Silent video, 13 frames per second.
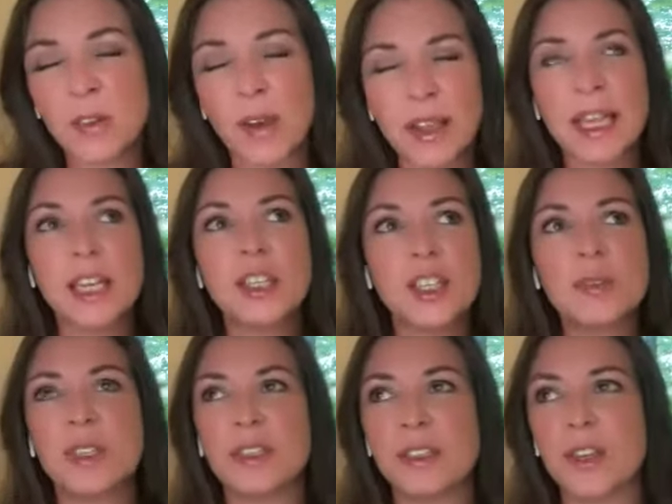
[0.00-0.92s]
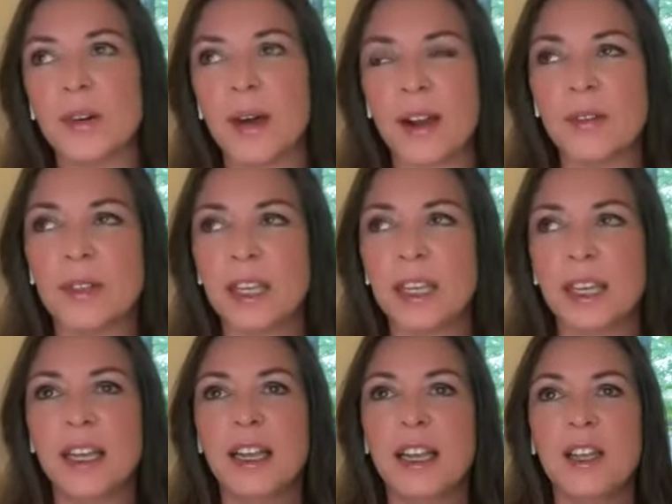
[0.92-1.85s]
So I think it chooses you. I don't think
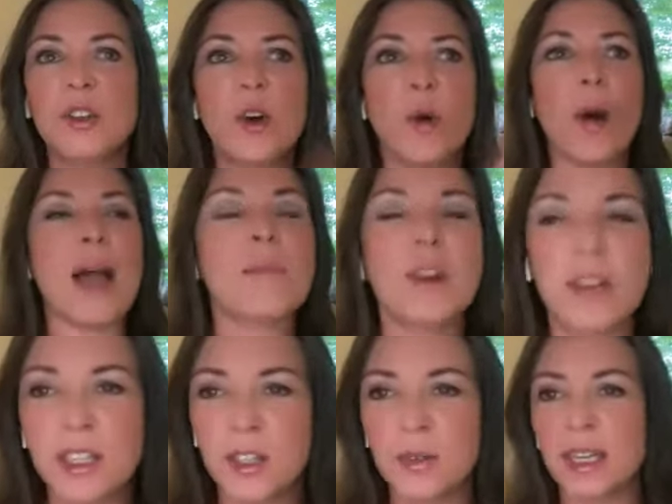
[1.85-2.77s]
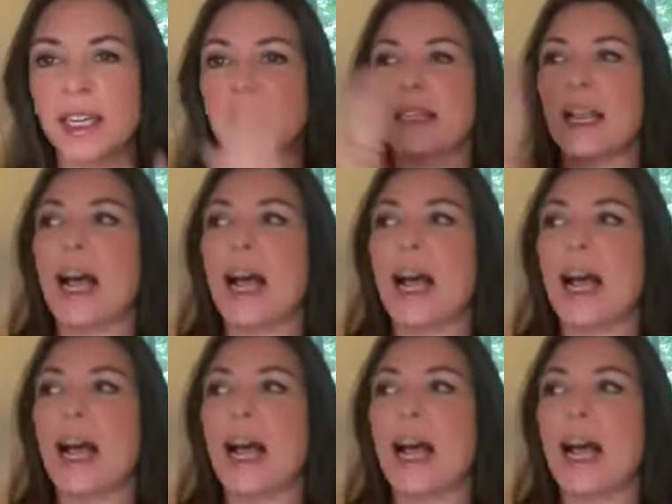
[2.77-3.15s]
you go, I'm going to do this.